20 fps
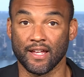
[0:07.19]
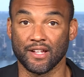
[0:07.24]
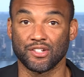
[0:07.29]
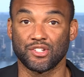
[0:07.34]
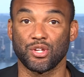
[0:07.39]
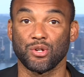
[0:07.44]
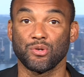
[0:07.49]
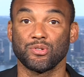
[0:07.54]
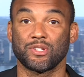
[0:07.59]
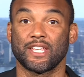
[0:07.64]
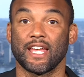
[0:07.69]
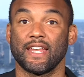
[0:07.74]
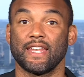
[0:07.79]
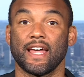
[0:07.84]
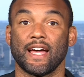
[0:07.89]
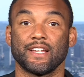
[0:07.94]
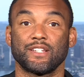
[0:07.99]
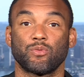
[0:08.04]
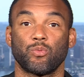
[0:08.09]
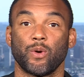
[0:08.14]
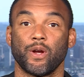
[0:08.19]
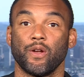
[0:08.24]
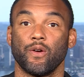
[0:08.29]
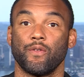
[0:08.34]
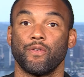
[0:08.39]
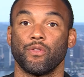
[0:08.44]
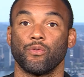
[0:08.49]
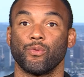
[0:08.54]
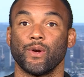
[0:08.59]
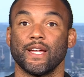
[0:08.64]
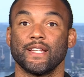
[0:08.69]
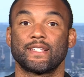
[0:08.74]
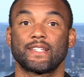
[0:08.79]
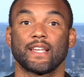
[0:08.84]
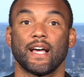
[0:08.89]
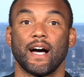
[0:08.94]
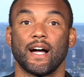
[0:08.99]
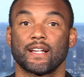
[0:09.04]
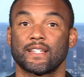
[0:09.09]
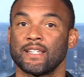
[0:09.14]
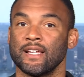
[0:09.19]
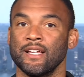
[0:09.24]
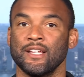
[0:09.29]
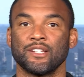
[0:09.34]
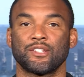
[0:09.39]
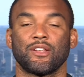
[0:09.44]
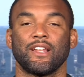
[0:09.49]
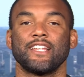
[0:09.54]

in Tuesday night's win over the Red Sox.